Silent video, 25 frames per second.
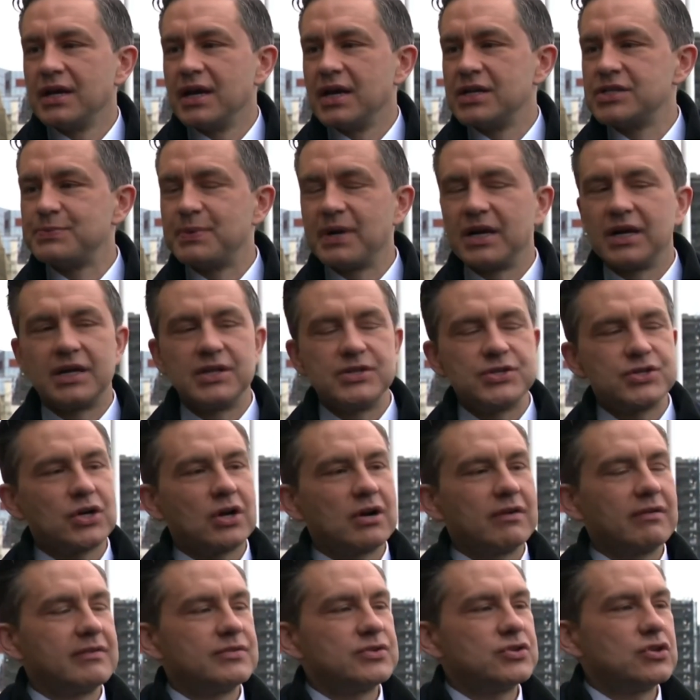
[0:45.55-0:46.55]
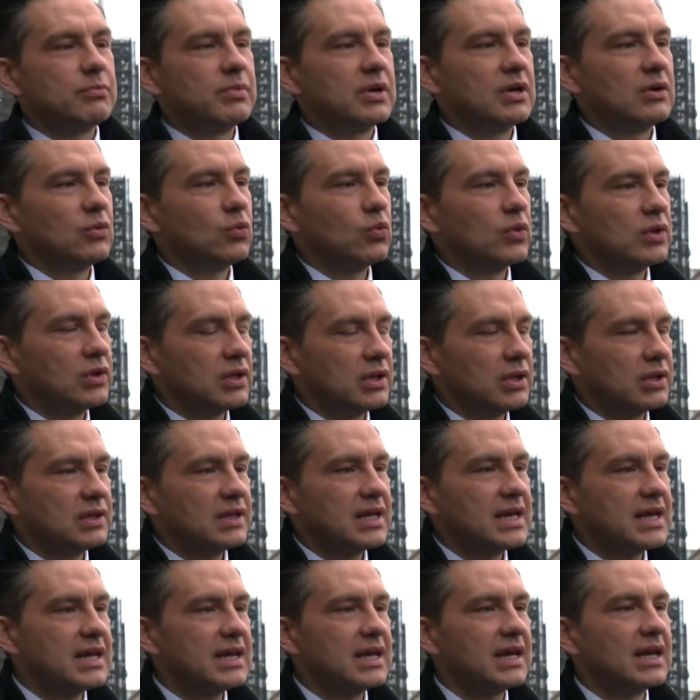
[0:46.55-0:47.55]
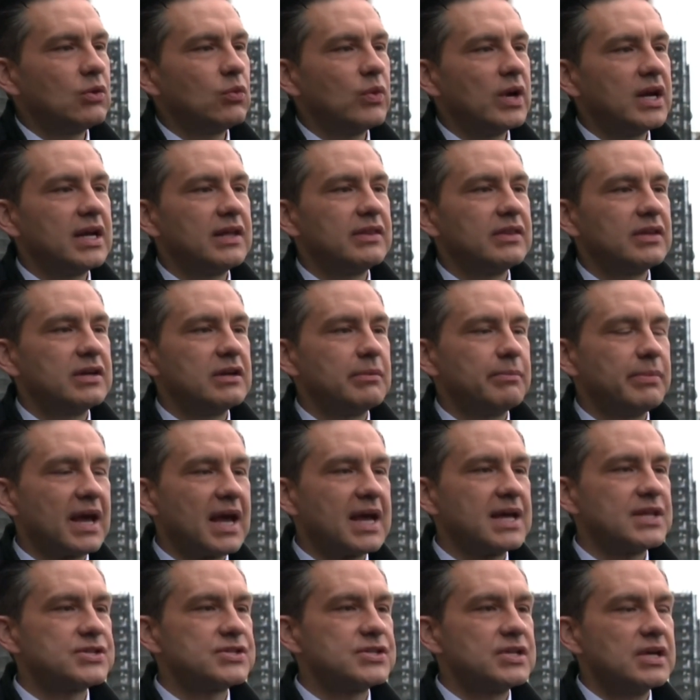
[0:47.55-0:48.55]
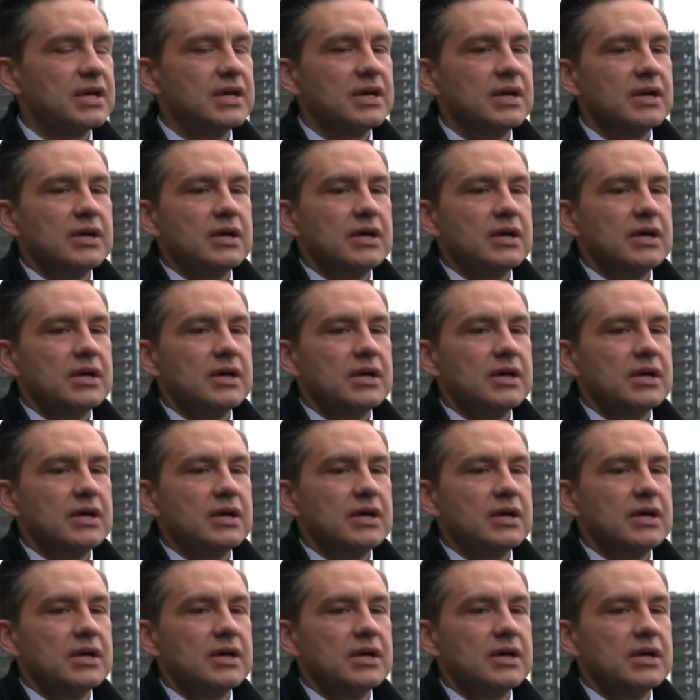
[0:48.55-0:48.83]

It's been Conservatives who've been leading and winning the debates,